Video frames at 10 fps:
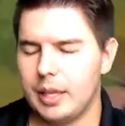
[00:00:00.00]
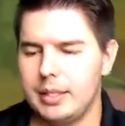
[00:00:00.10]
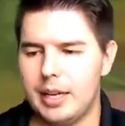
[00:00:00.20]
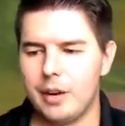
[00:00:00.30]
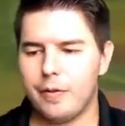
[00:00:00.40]

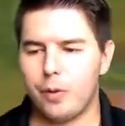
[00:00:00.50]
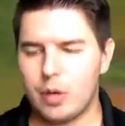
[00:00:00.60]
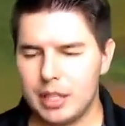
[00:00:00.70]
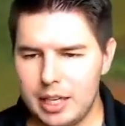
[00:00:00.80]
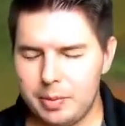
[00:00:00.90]
Down to
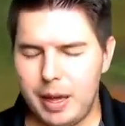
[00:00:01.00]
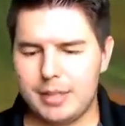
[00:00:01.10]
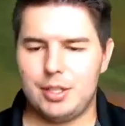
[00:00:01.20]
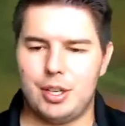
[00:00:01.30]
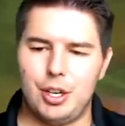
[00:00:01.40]
14 past the
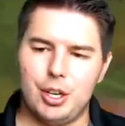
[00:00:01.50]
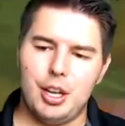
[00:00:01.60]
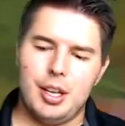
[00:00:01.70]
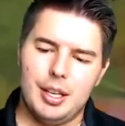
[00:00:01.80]
turn.